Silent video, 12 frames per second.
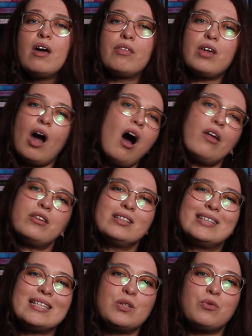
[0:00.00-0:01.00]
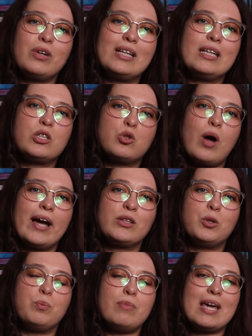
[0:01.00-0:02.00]
the author doesn't really try
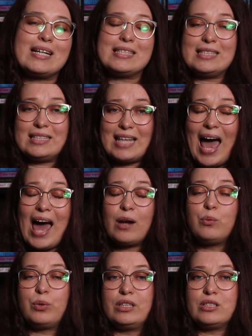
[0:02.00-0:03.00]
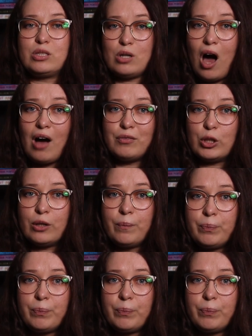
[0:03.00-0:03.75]
to make a stand with this novel.